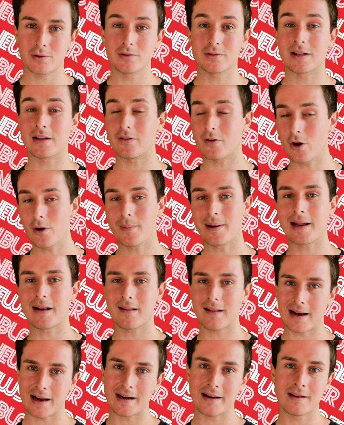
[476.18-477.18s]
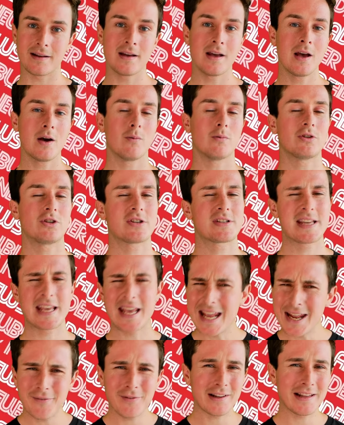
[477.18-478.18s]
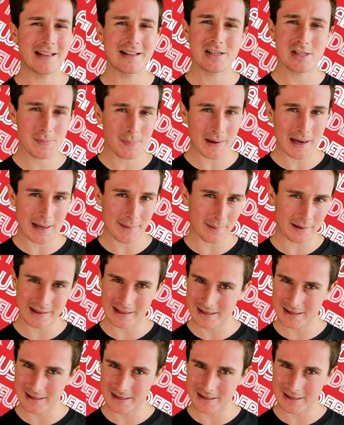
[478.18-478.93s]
called the Nomad liner, which is heavily inspired by